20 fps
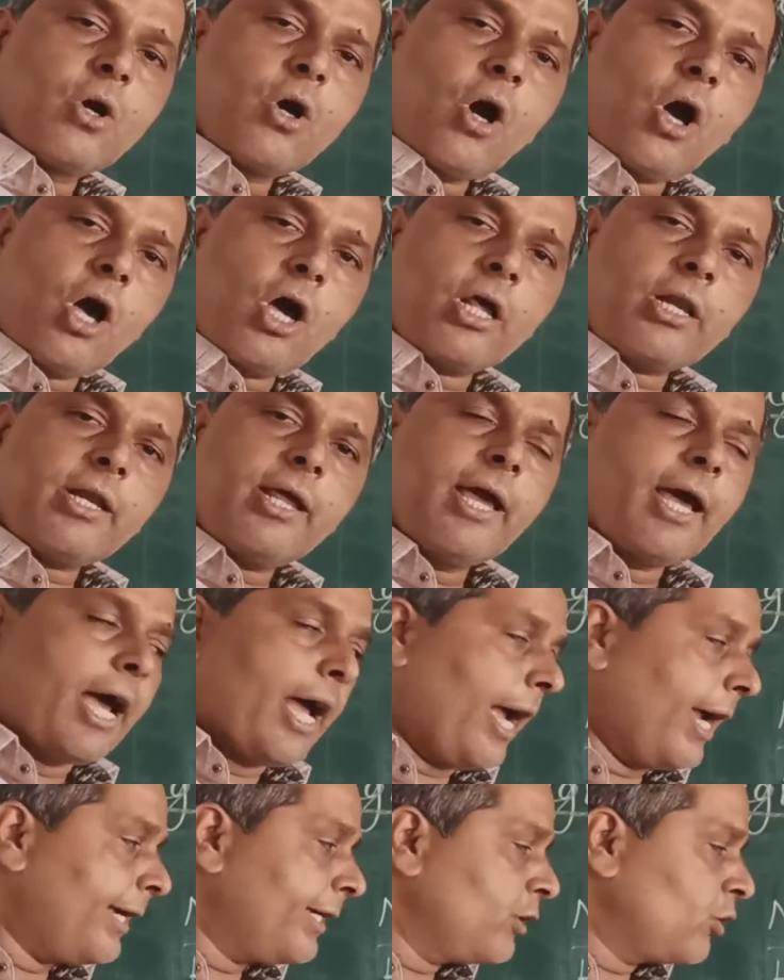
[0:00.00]
Or
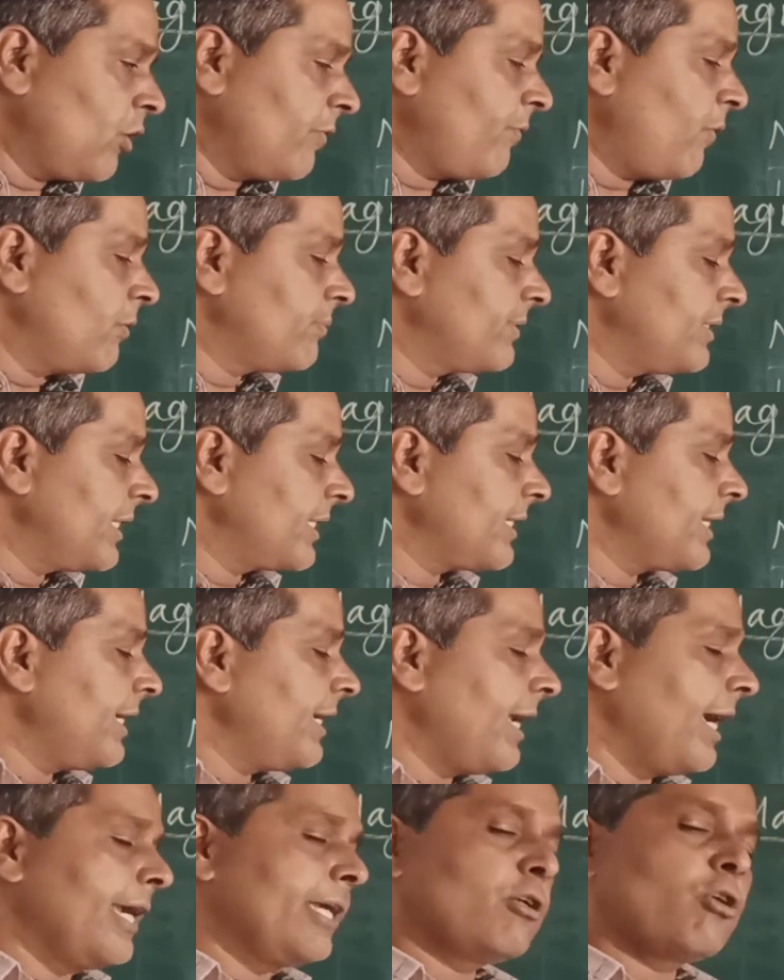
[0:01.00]
height of object
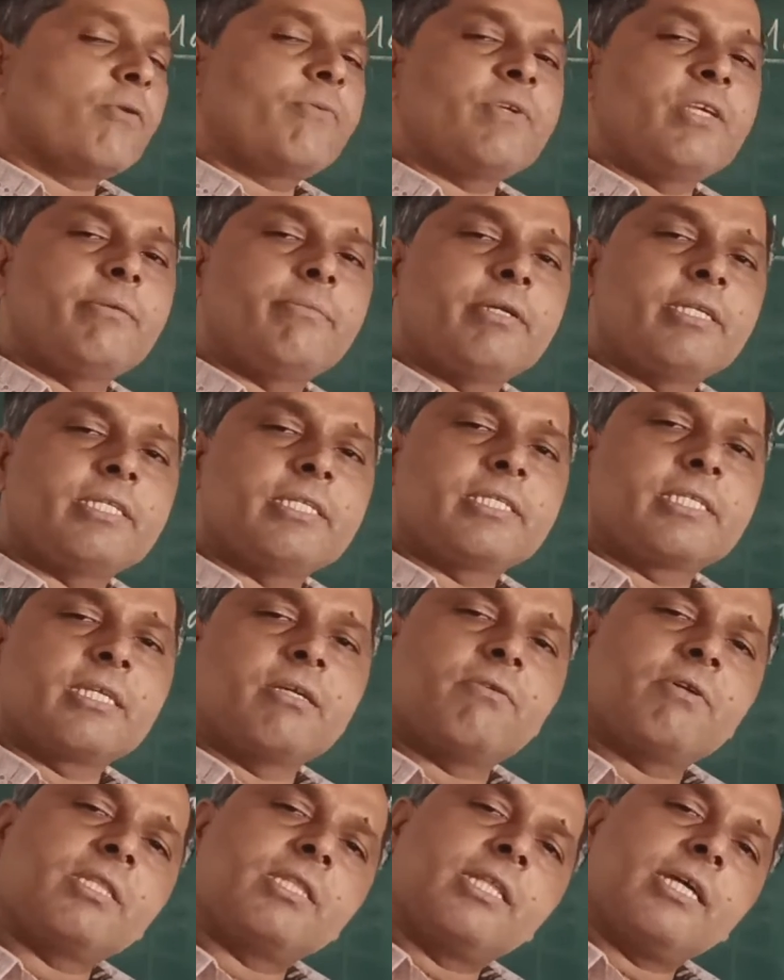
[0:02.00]
and height of image is
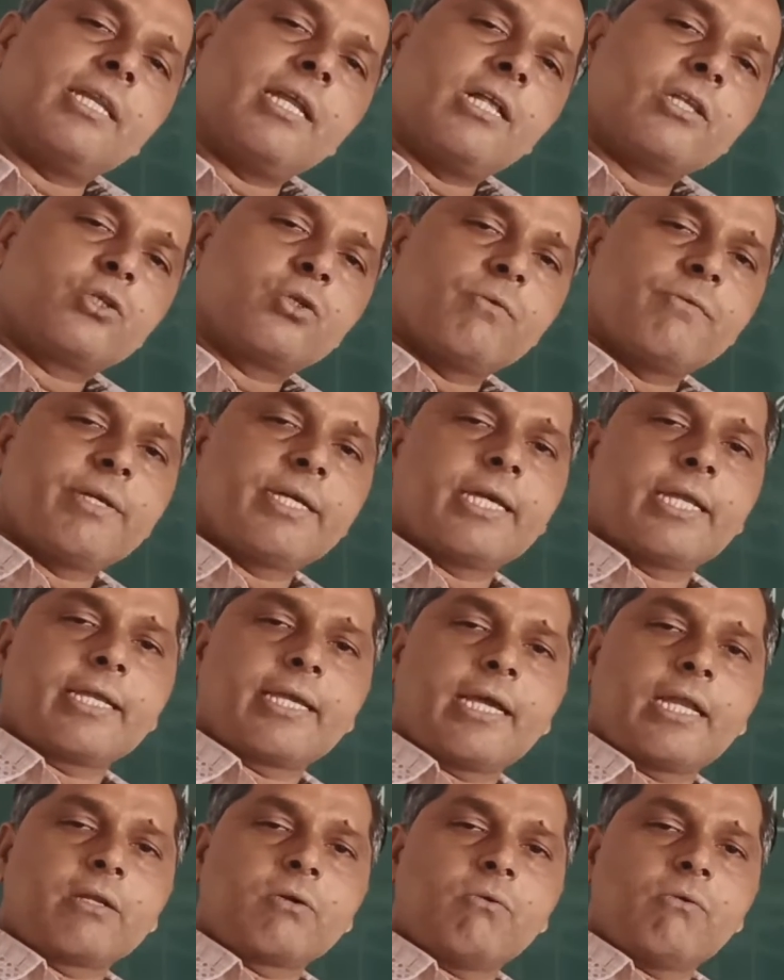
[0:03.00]
given, then also we can
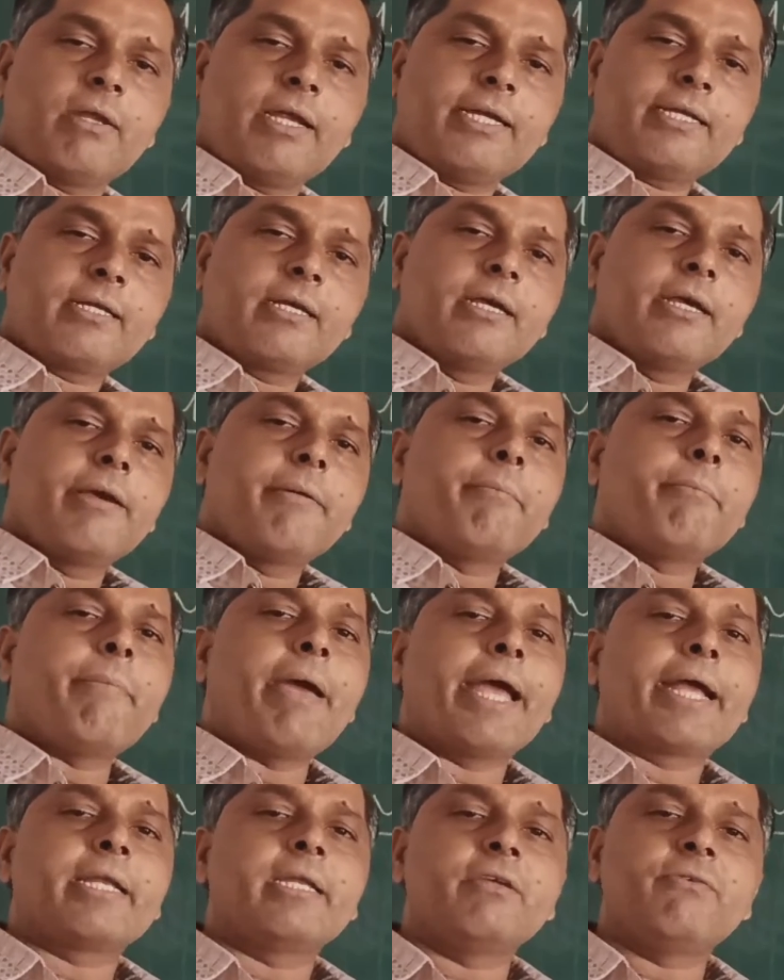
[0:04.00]
calculate
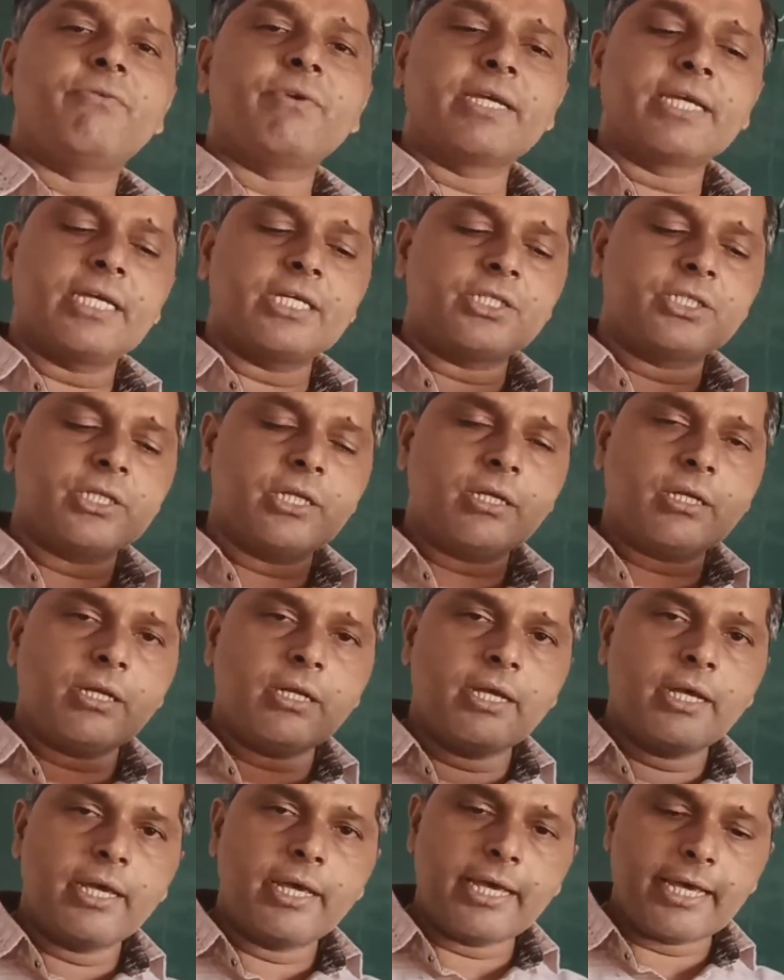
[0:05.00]

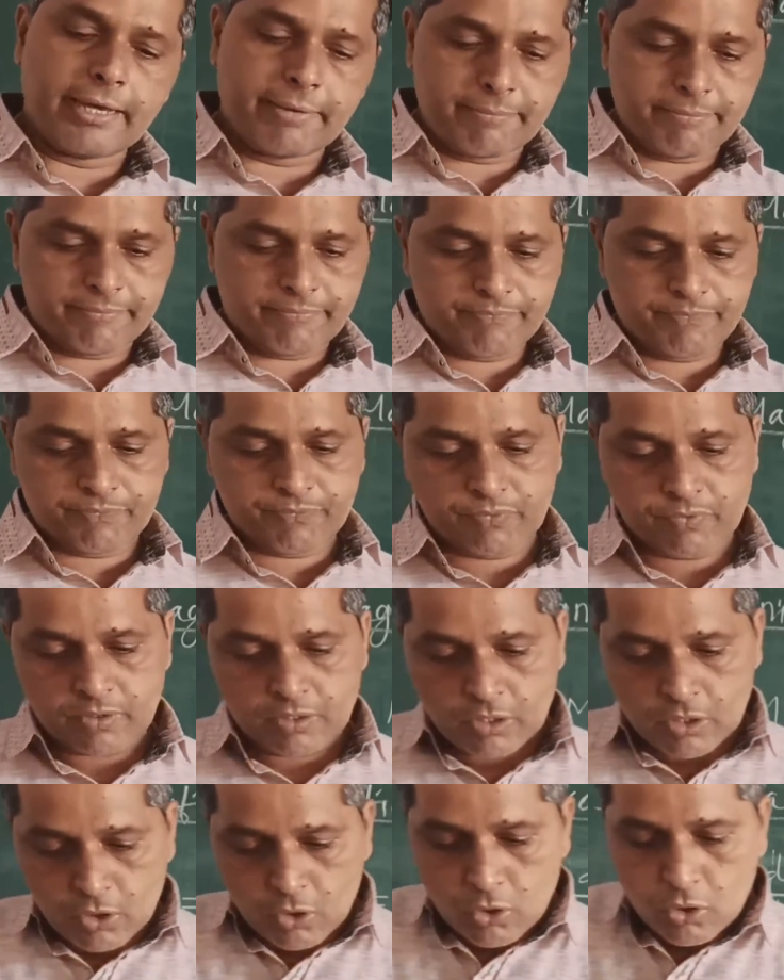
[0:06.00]
magnification M.
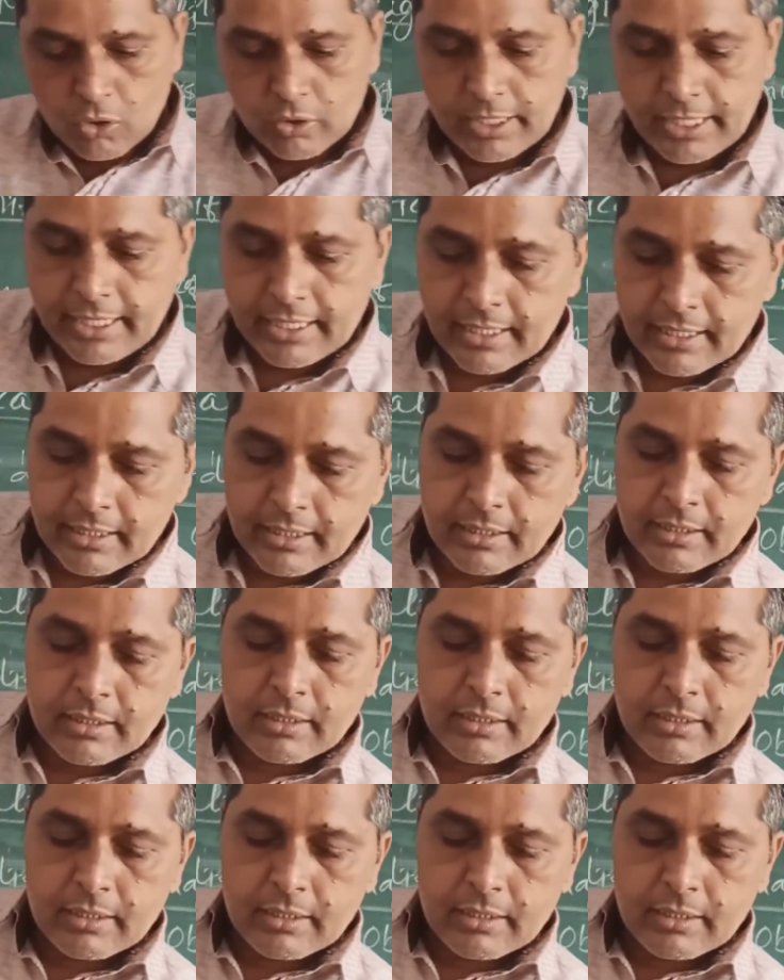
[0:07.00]
Okay.